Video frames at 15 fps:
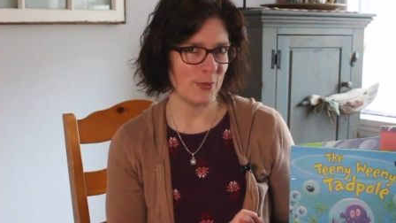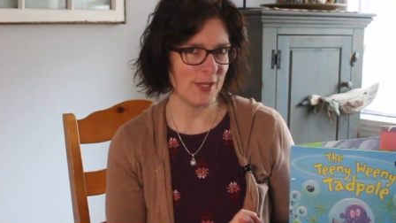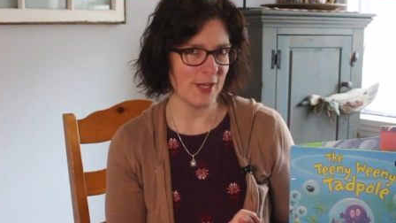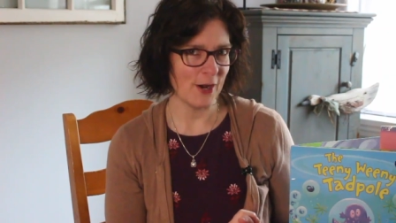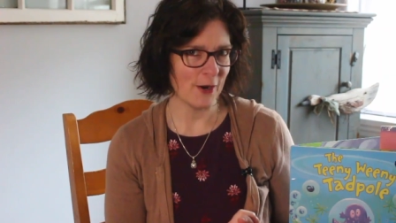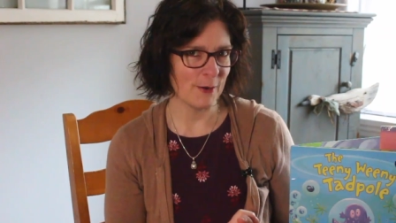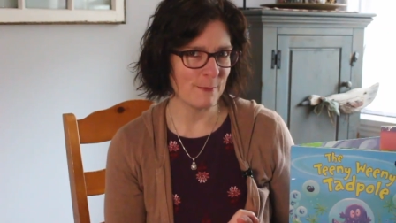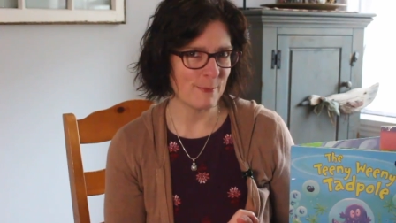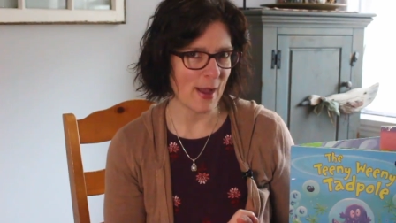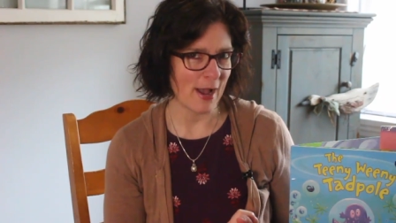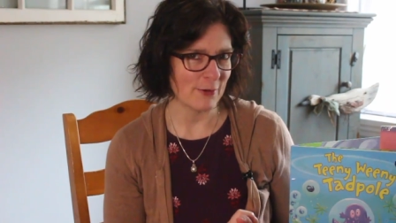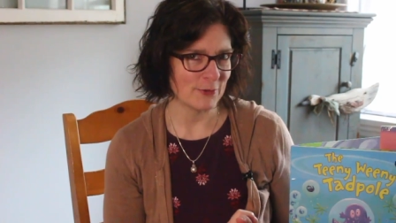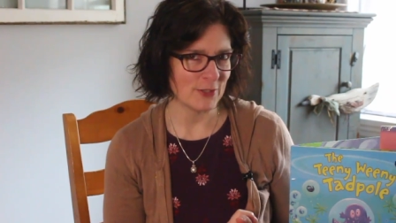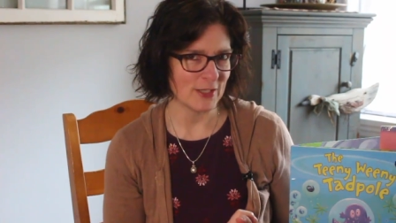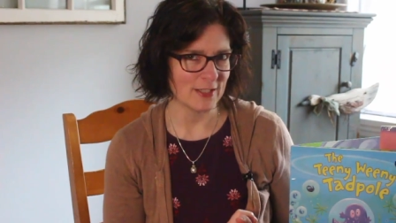we are
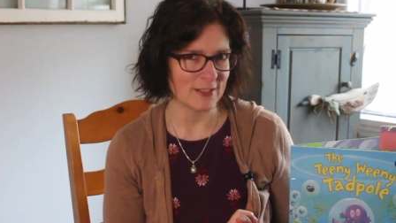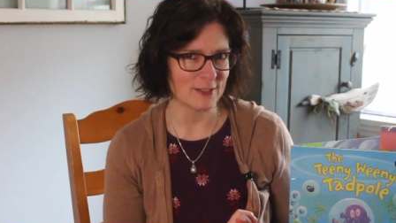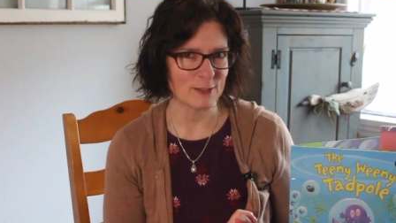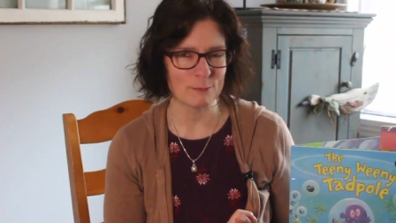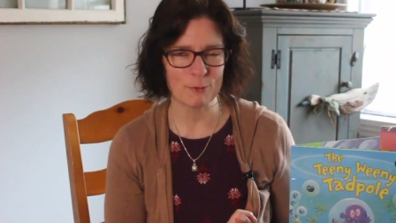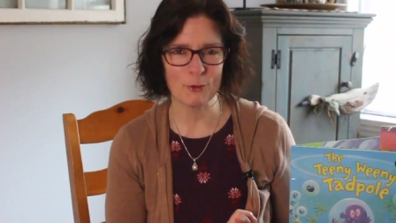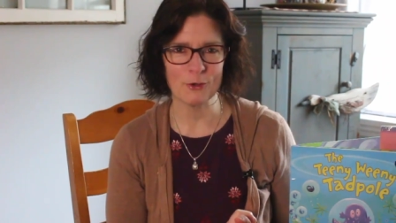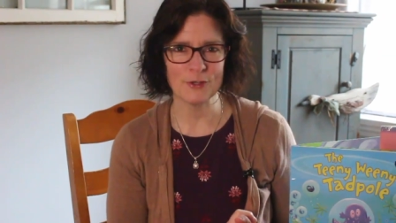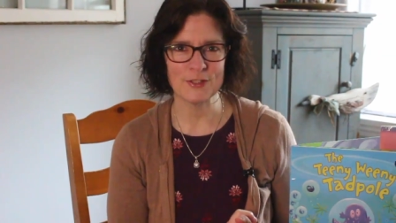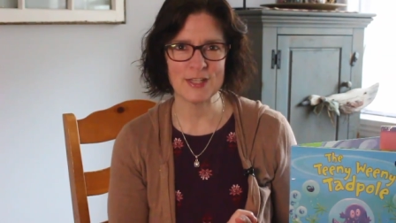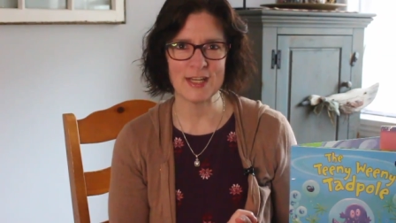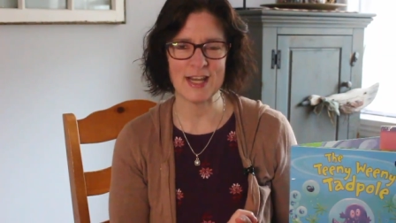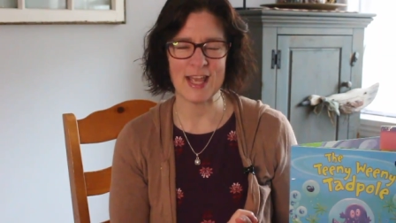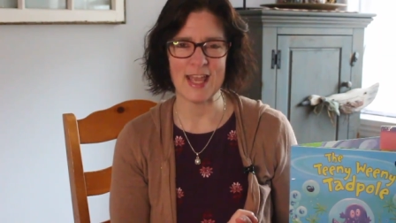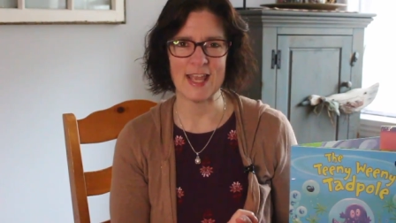about to explore
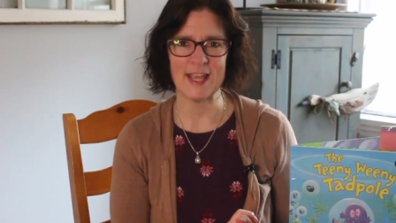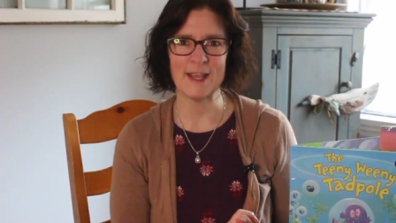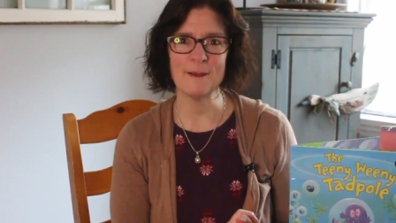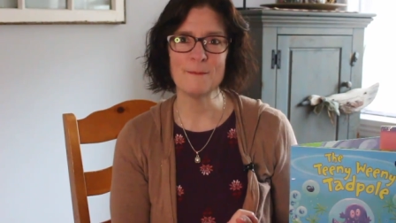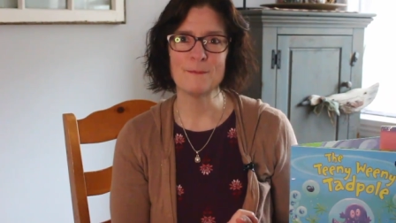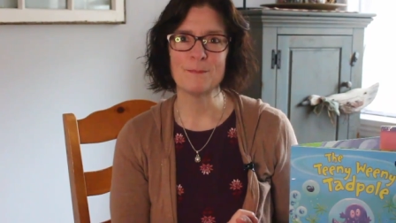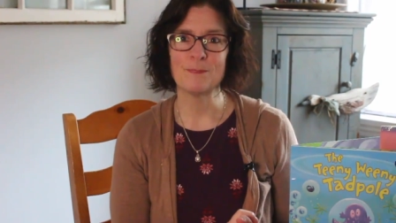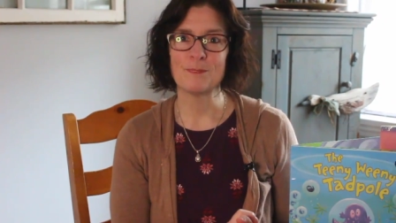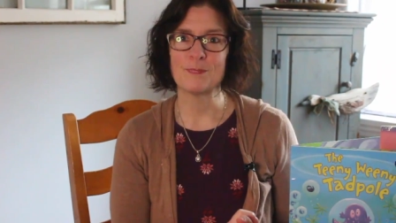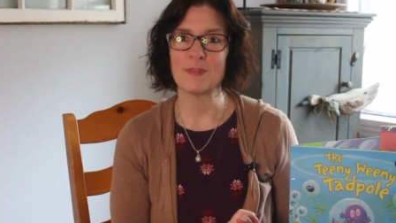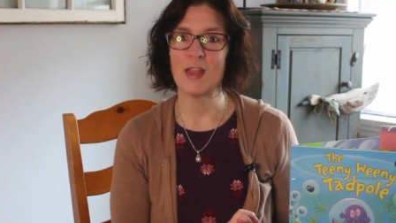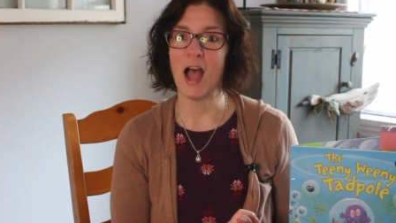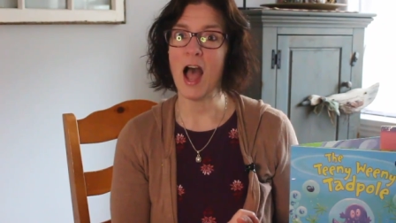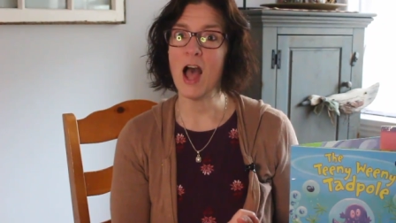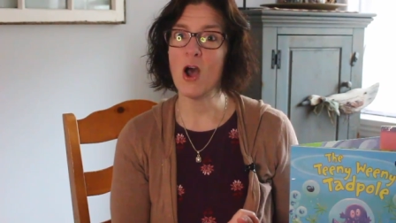today
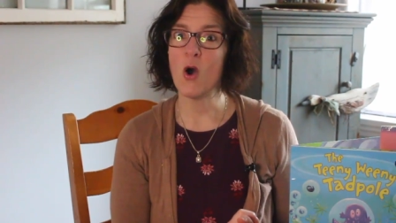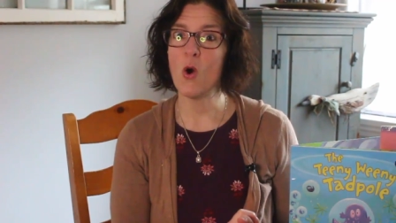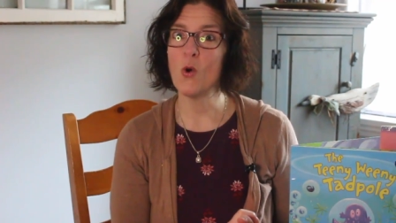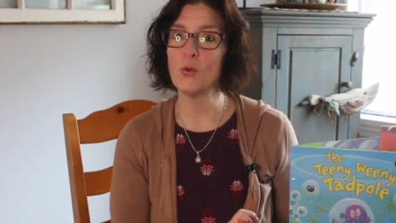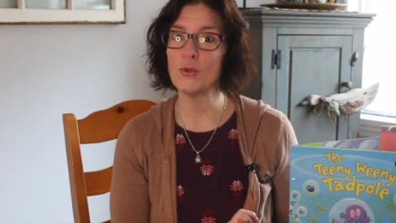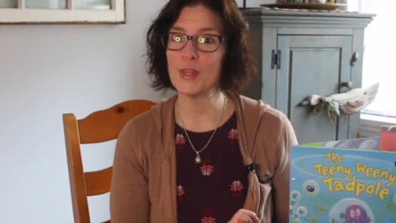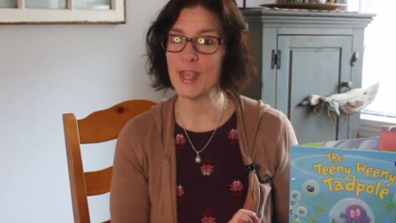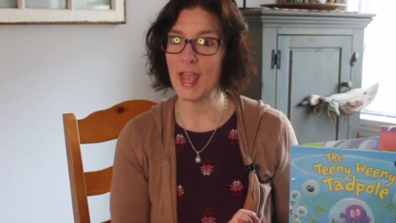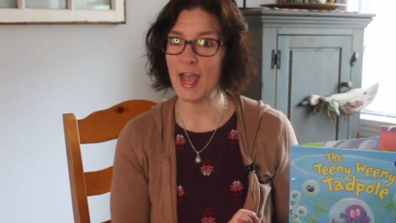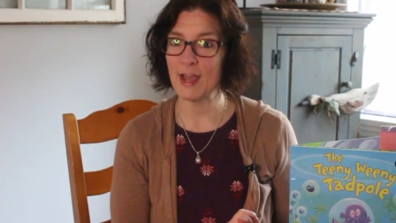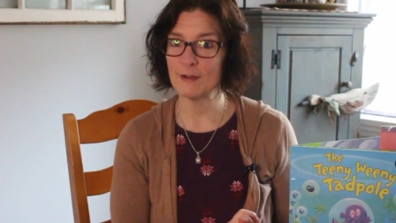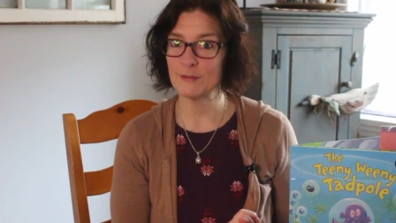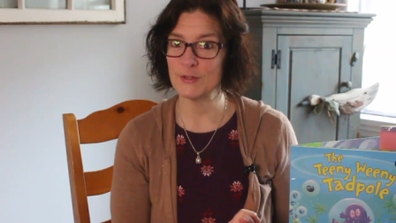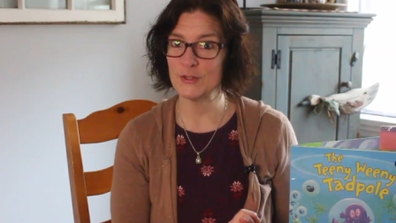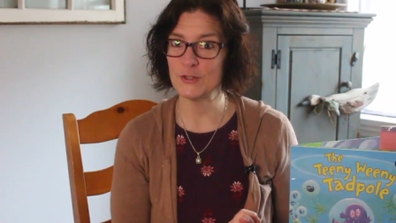not only
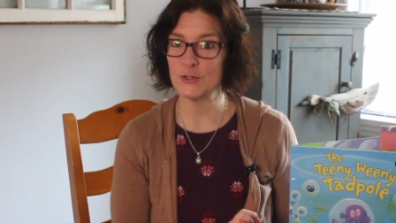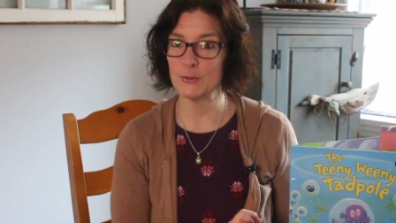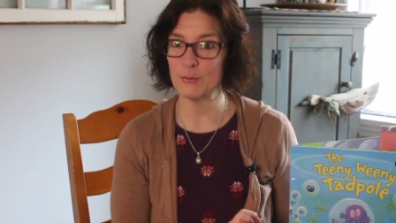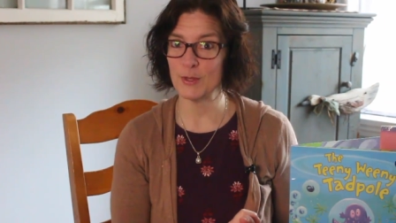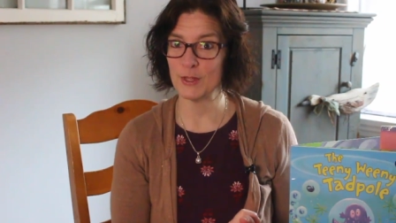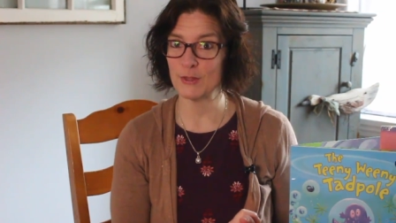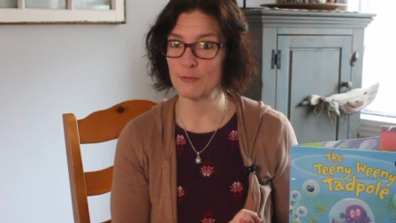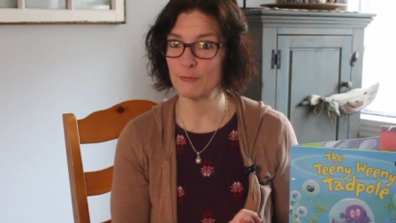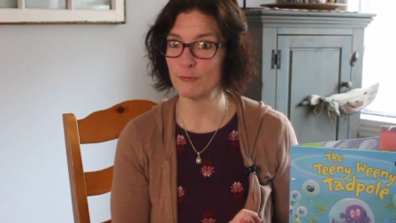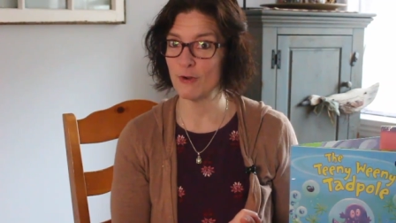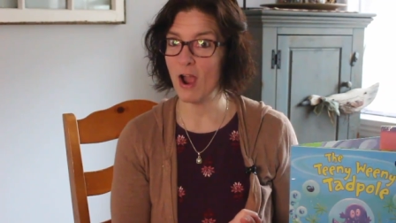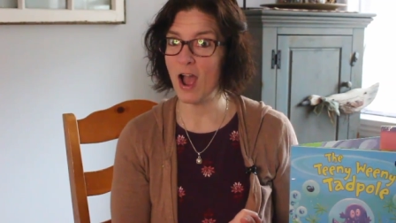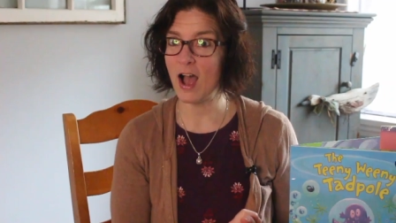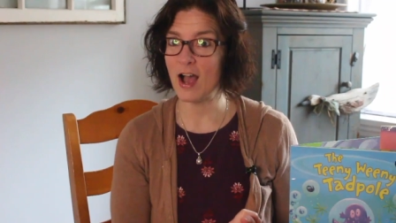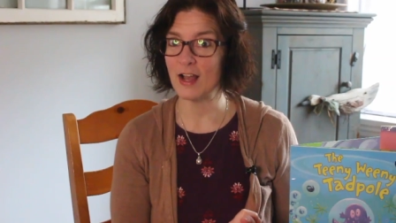have to do with
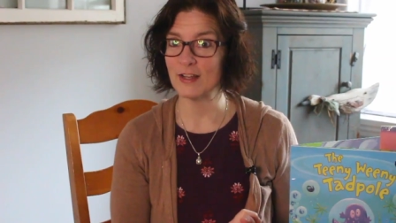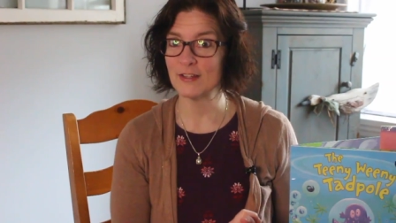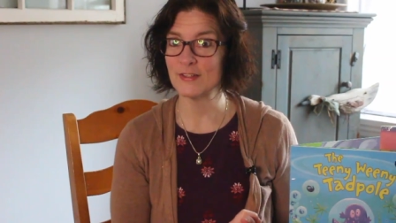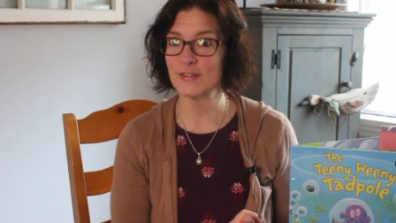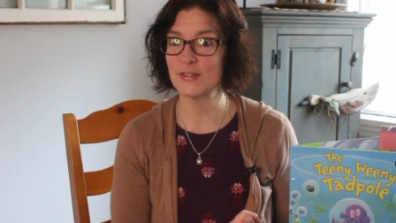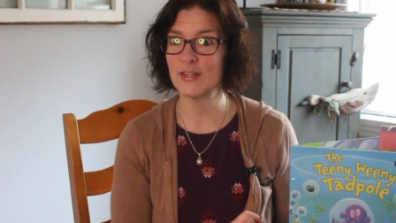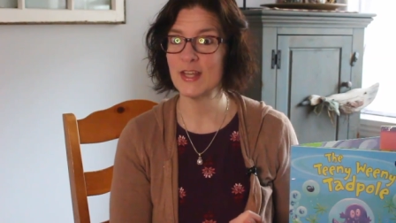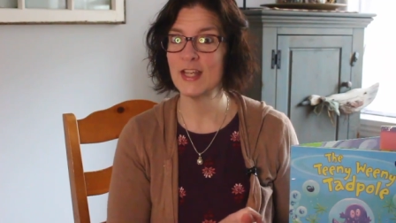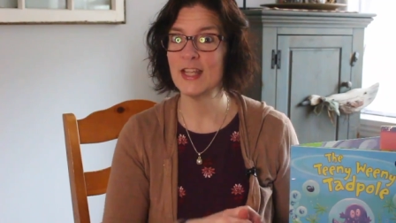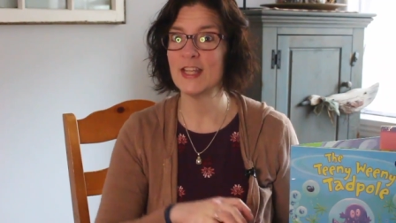frogs,